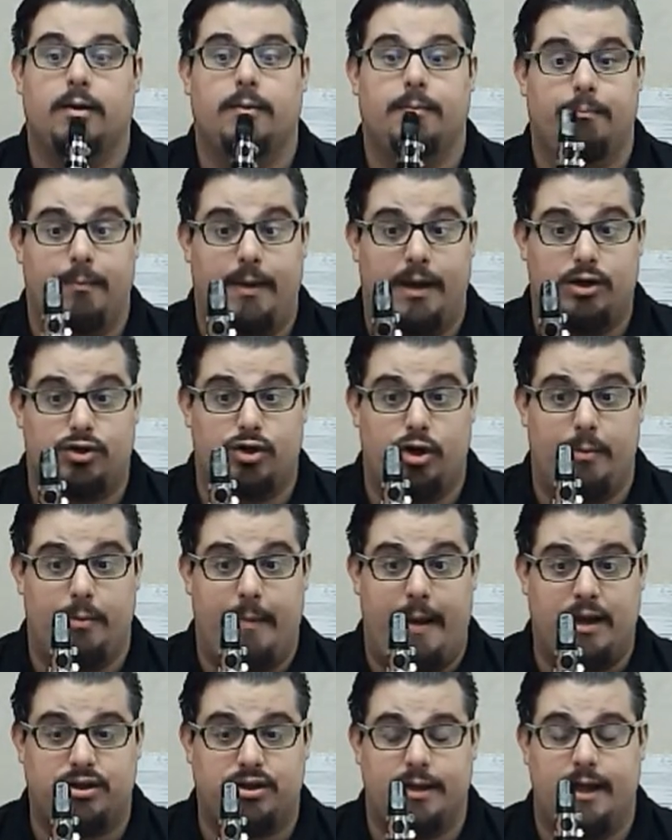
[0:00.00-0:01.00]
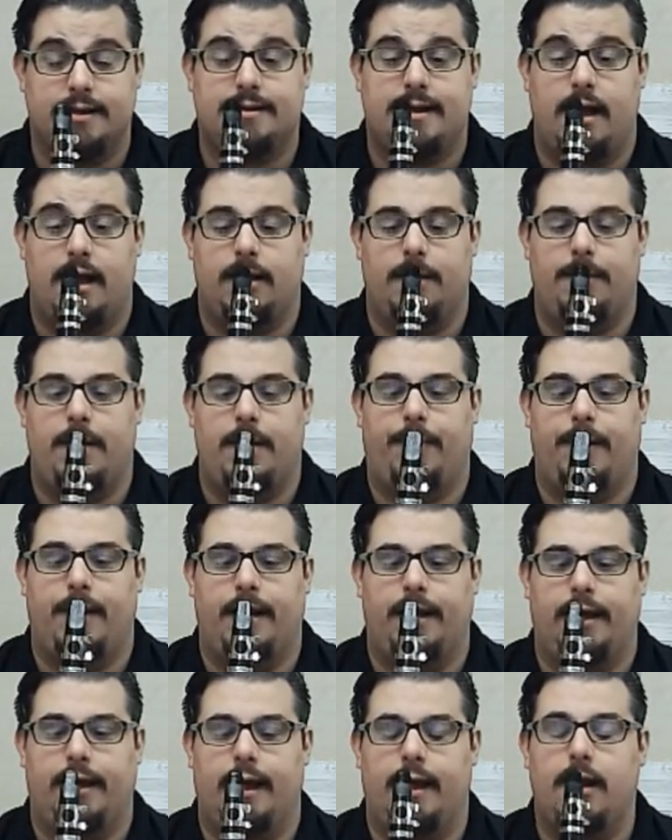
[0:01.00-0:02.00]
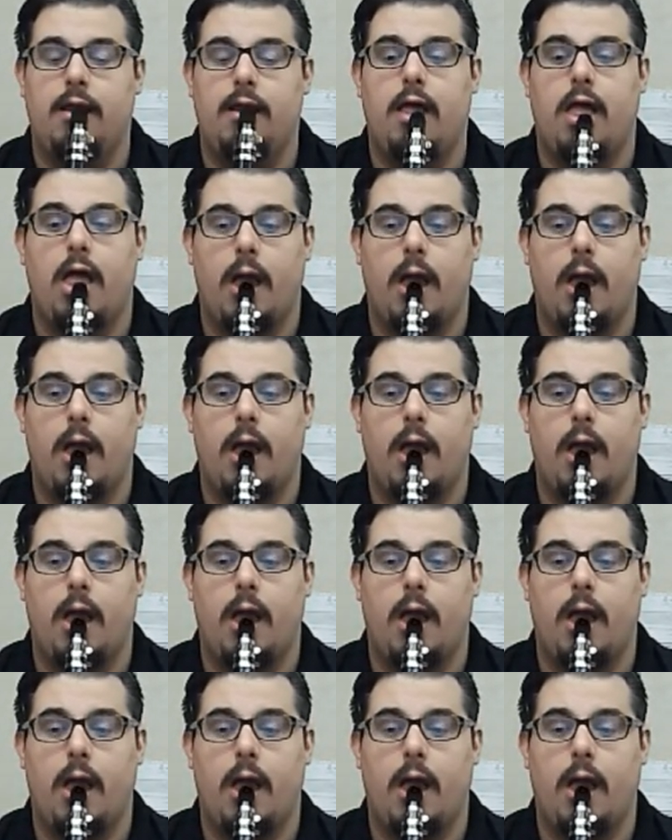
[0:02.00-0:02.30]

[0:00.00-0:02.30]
Make sure you're matching that sound. Let me play it again.